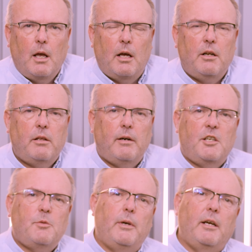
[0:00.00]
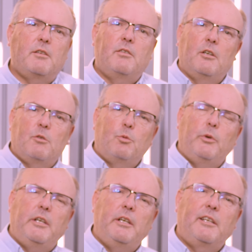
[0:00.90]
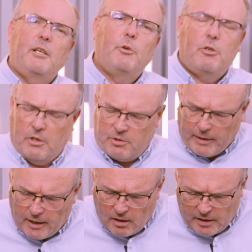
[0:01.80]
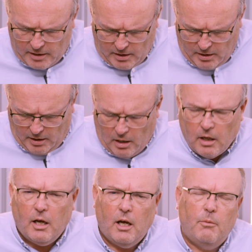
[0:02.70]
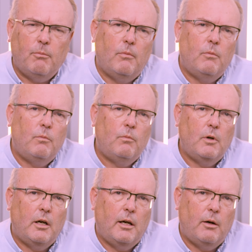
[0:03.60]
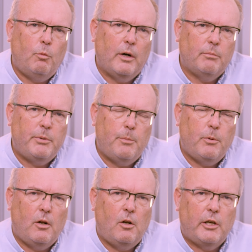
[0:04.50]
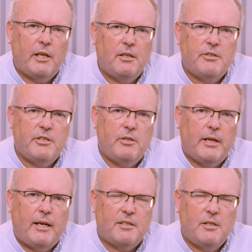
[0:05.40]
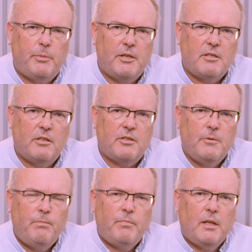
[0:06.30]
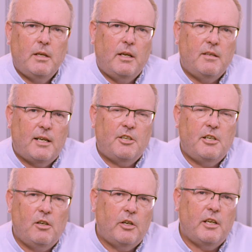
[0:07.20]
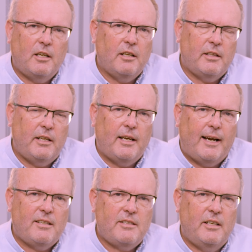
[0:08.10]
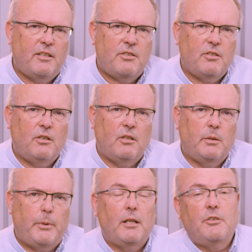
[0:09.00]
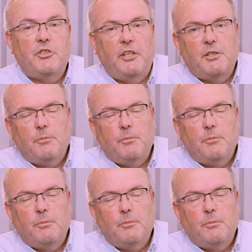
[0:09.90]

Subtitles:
Another aspect that we come across regularly when people are looking to exit business is actually looking at the assets on the balance sheet.